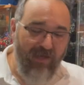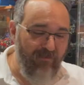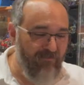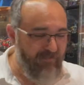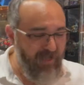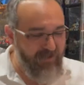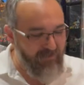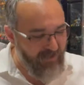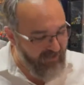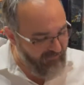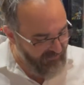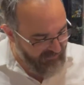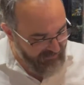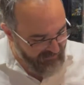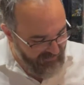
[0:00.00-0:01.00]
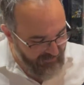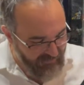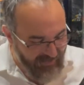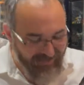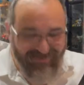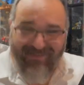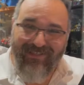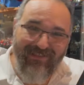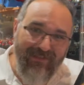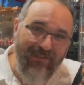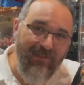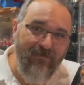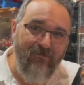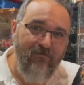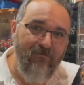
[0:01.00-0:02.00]
I, I might have done He-Man,
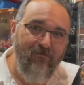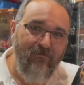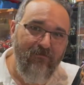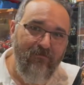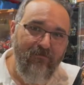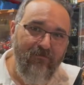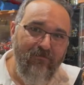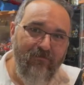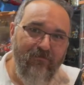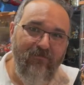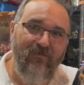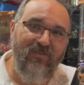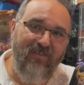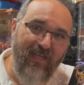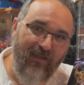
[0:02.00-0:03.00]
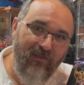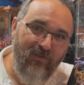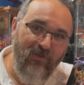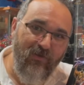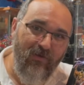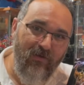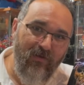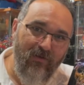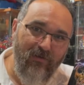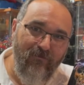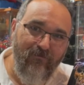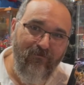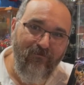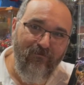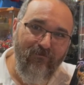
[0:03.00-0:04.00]
Teela, Skeletor,
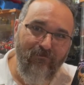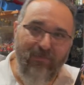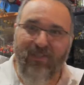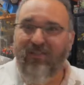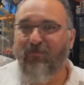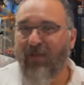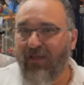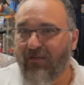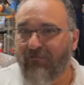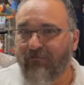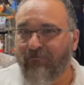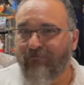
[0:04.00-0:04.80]
Beastman.